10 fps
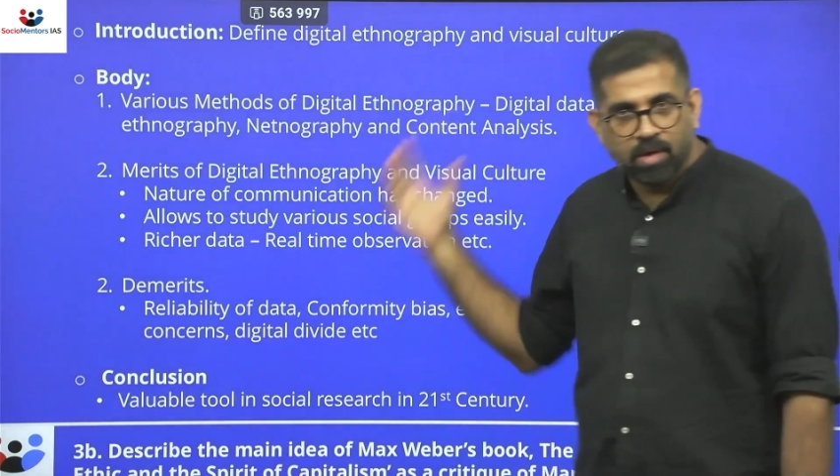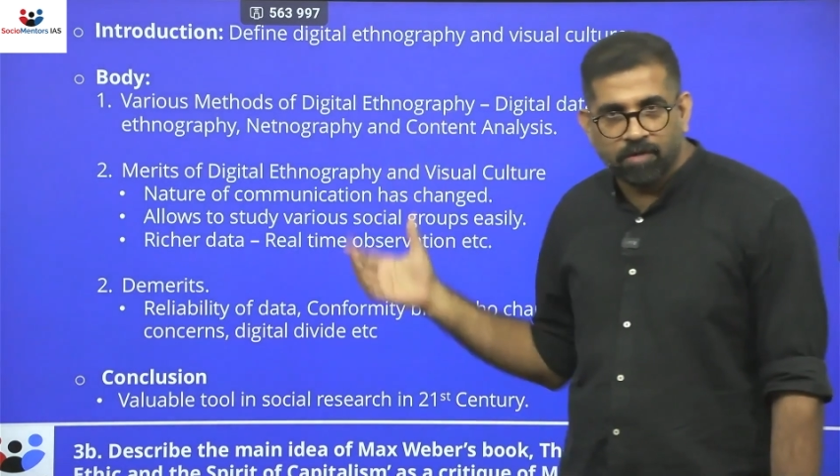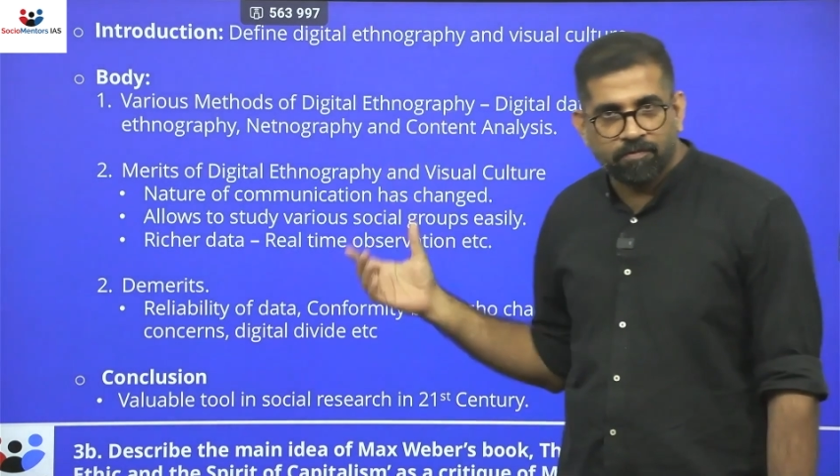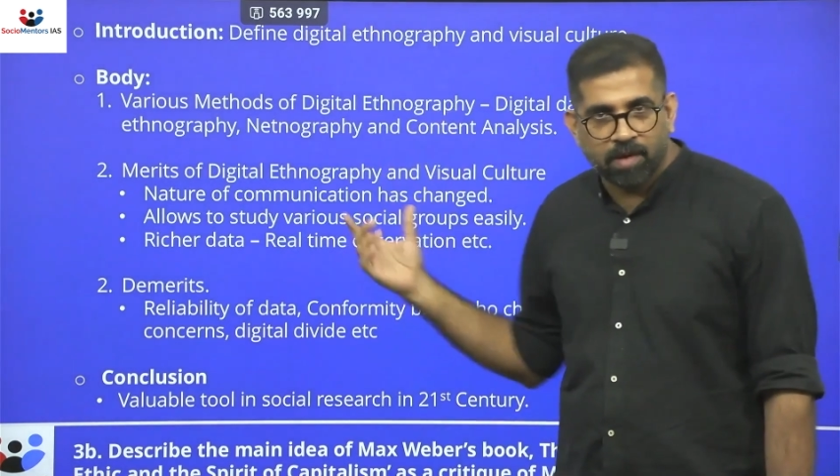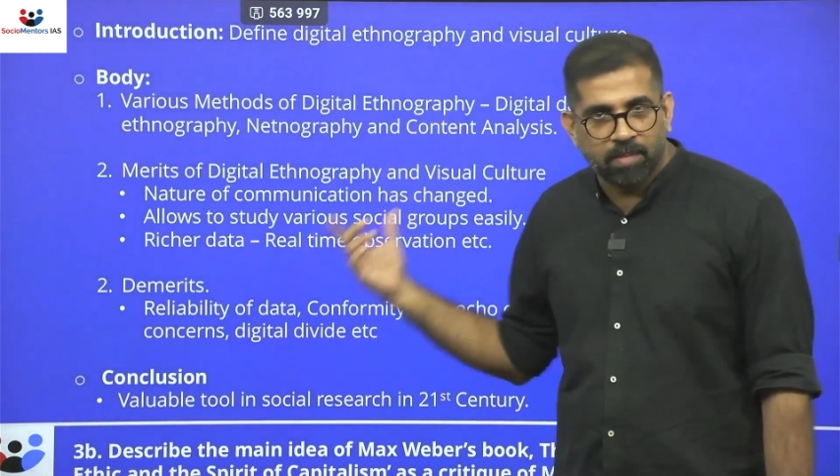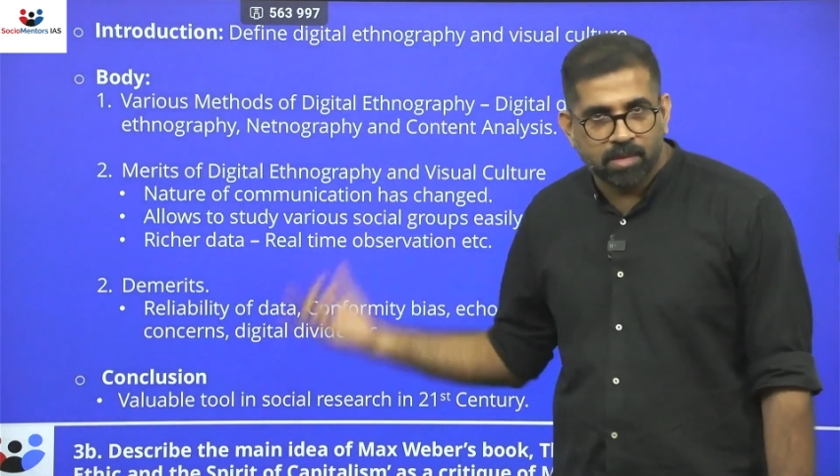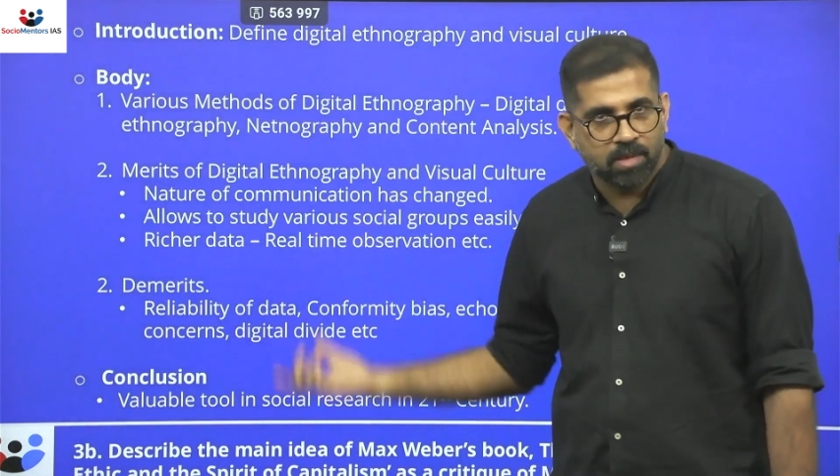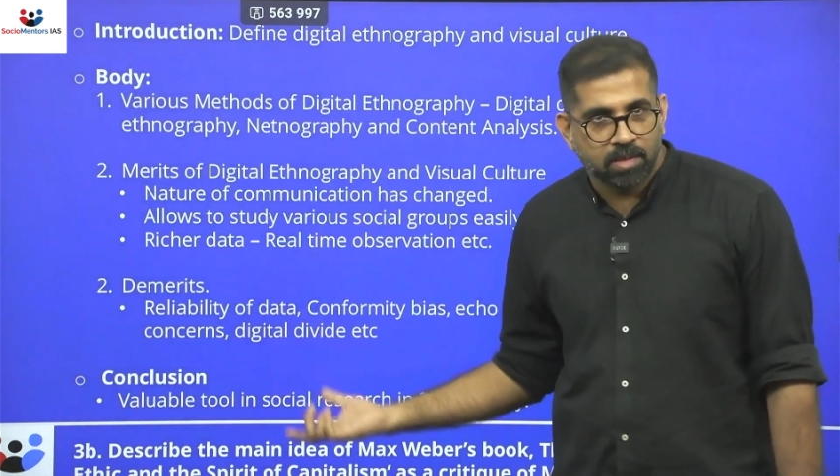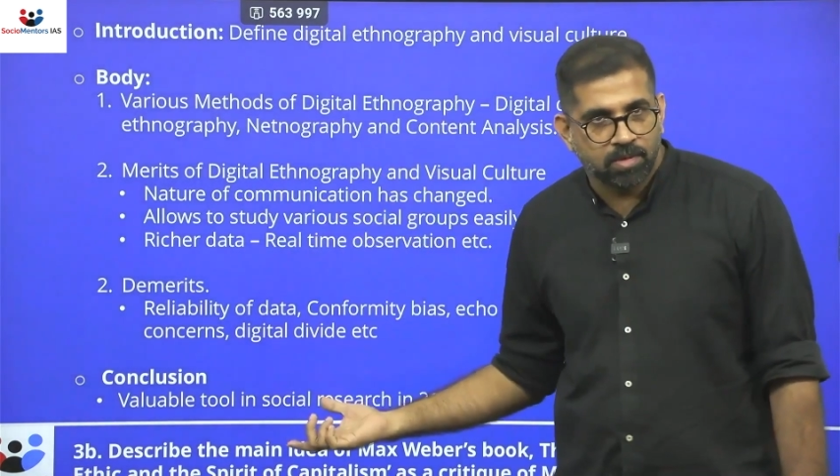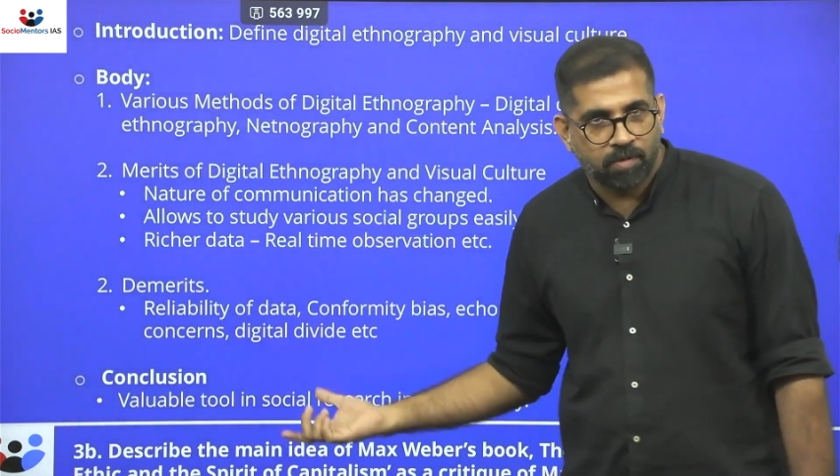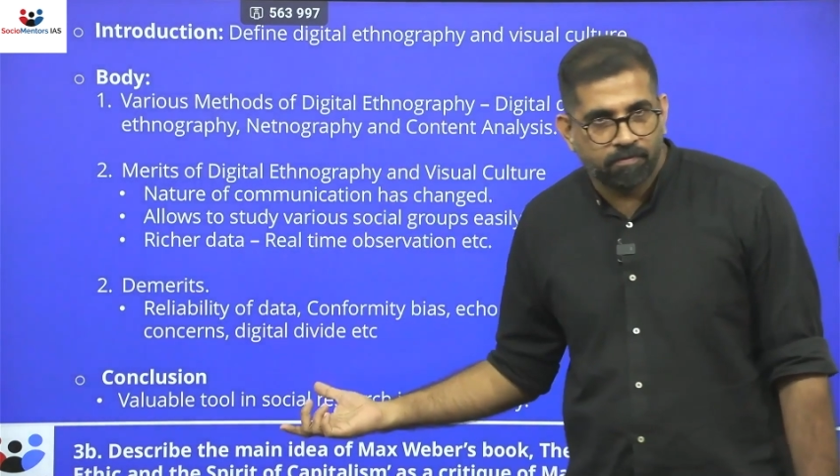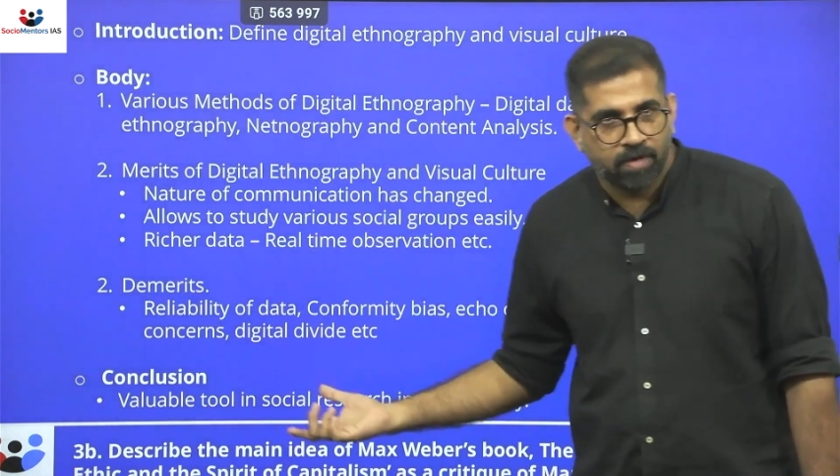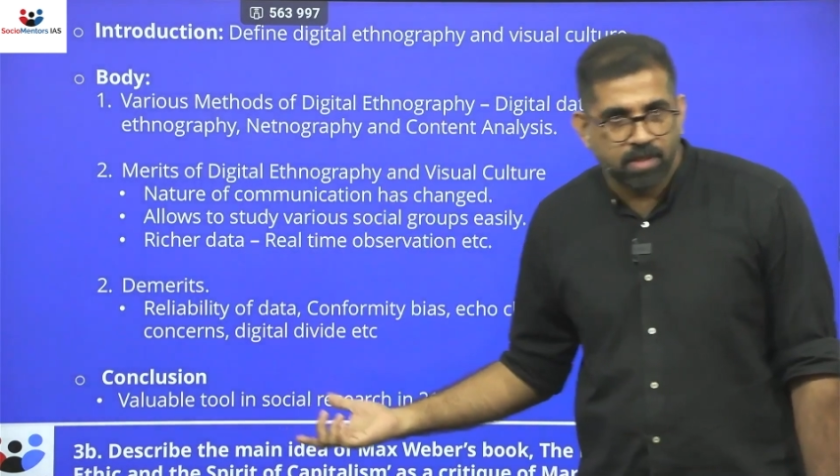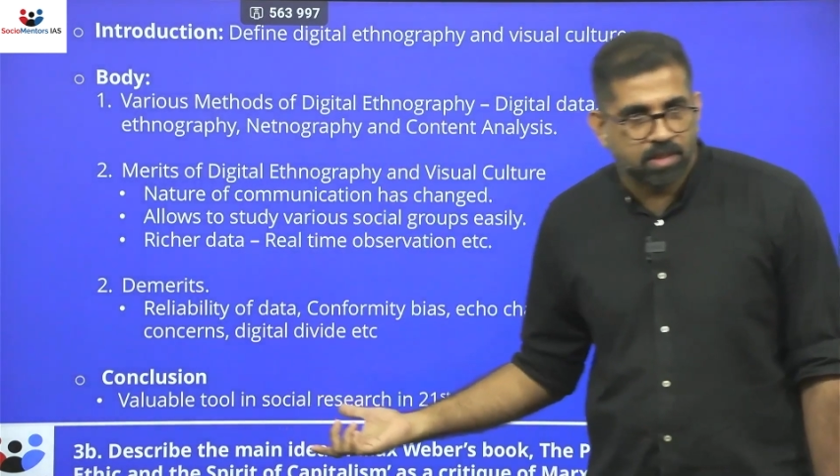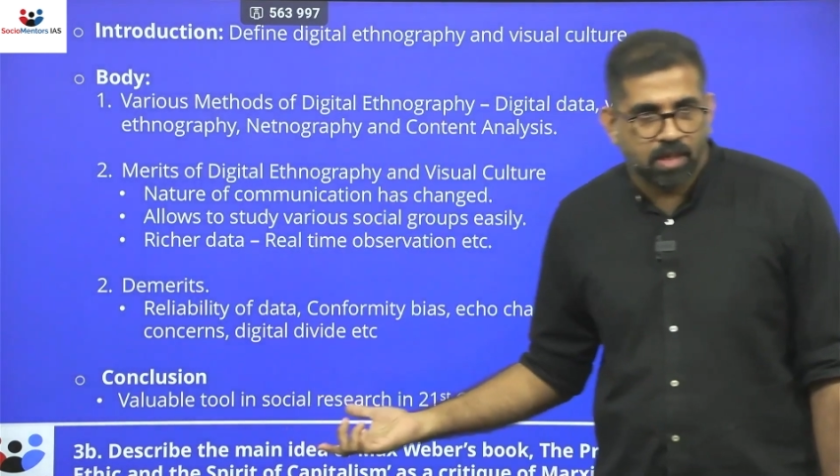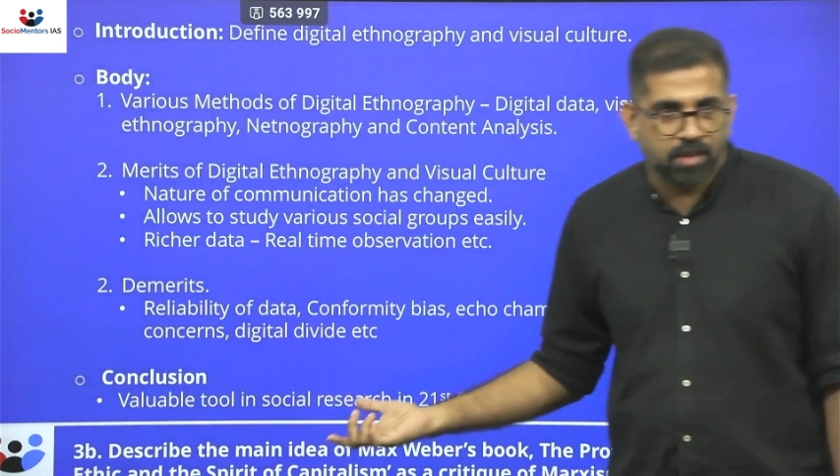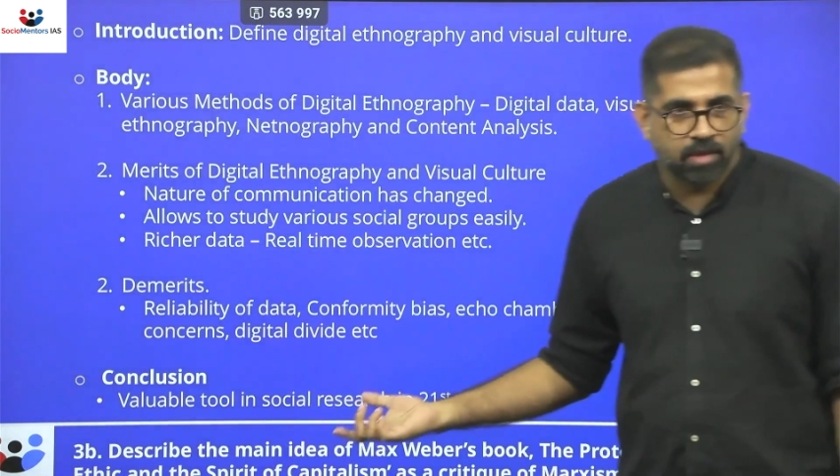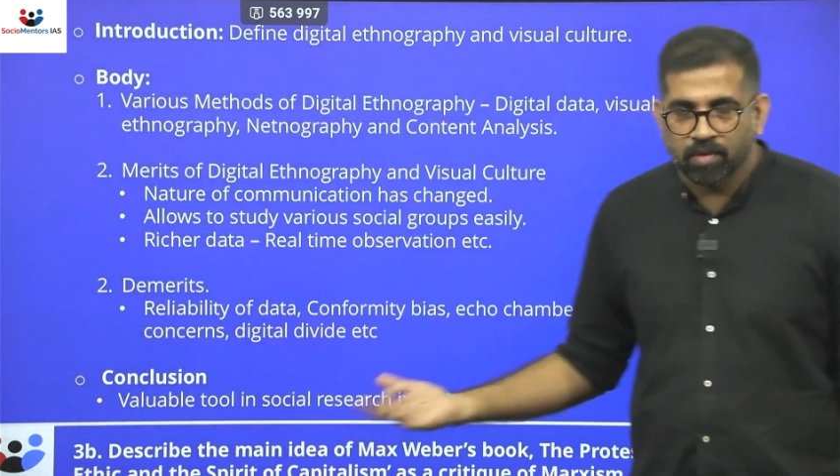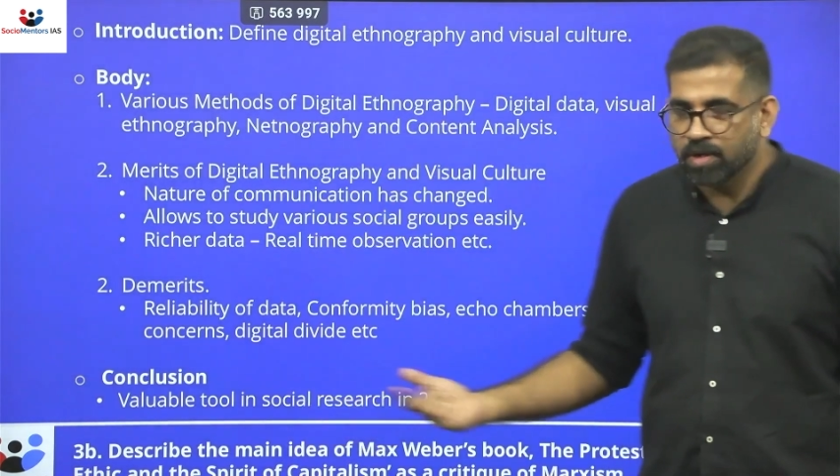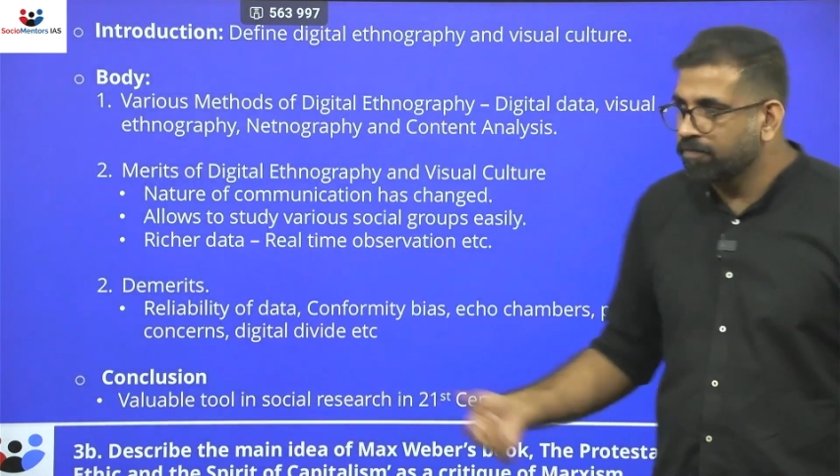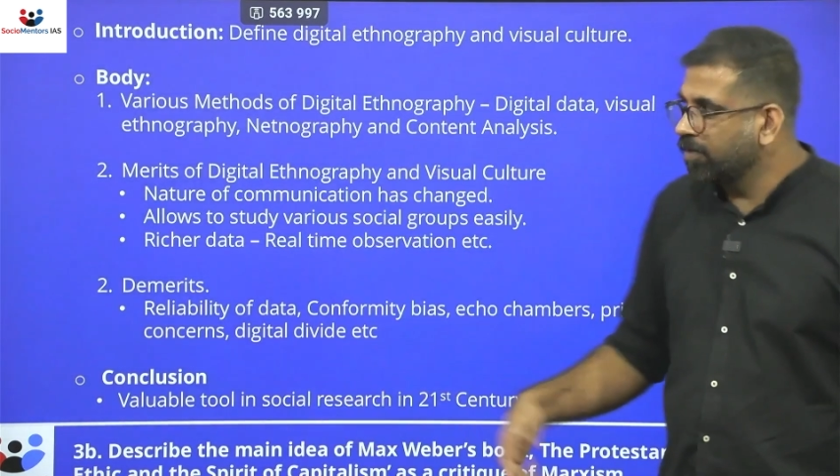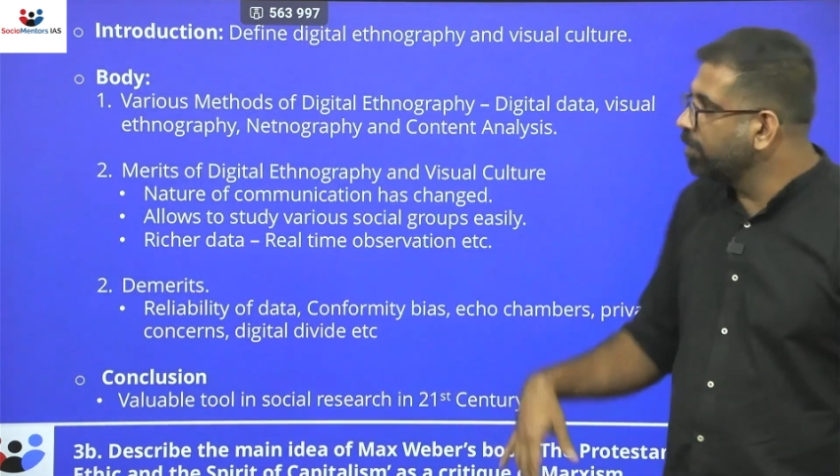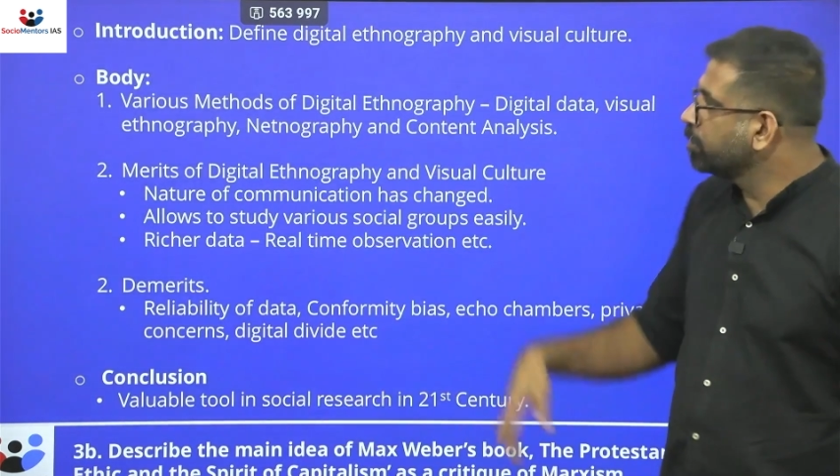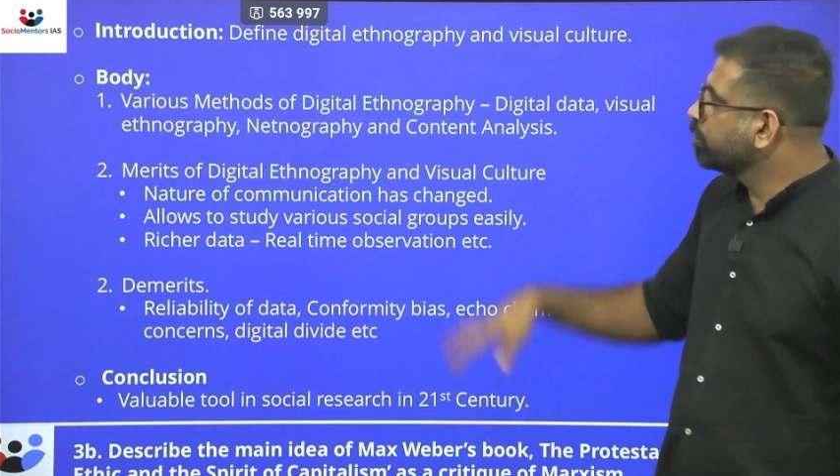different methods of digital ethnography.